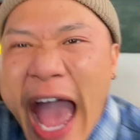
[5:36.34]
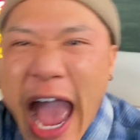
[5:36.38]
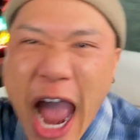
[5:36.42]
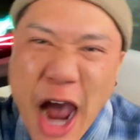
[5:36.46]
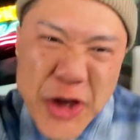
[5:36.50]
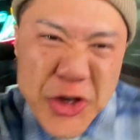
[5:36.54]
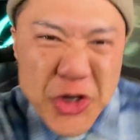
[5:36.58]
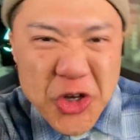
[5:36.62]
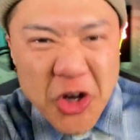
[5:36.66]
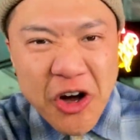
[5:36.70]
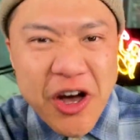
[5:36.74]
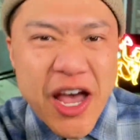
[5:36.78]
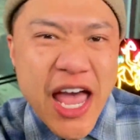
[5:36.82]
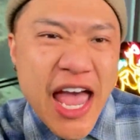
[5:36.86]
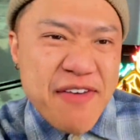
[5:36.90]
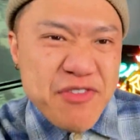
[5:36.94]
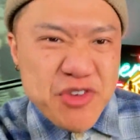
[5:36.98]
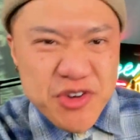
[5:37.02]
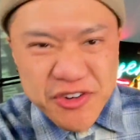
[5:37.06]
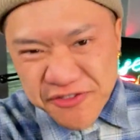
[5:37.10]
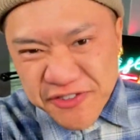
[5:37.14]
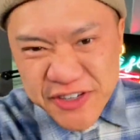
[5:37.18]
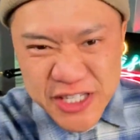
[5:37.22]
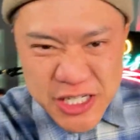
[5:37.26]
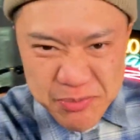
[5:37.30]
"How are you gonna have
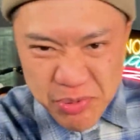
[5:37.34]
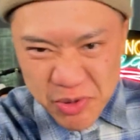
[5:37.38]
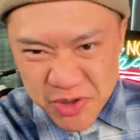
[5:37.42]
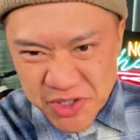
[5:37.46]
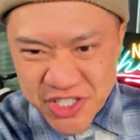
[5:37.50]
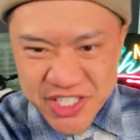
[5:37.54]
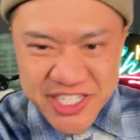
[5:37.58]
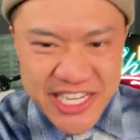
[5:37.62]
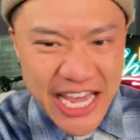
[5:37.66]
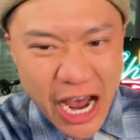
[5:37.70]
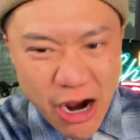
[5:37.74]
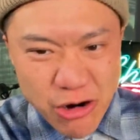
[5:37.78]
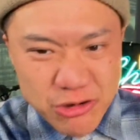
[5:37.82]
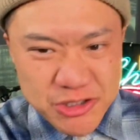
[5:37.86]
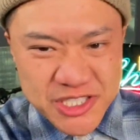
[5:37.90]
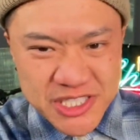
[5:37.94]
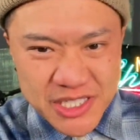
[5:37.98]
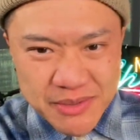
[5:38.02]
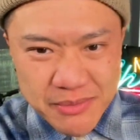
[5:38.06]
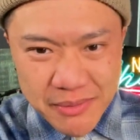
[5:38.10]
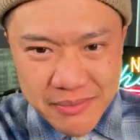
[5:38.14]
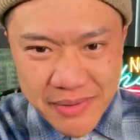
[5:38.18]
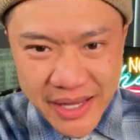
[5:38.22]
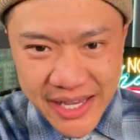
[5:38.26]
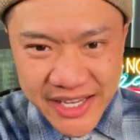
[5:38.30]
your feet up on the couch?" Sam? I'm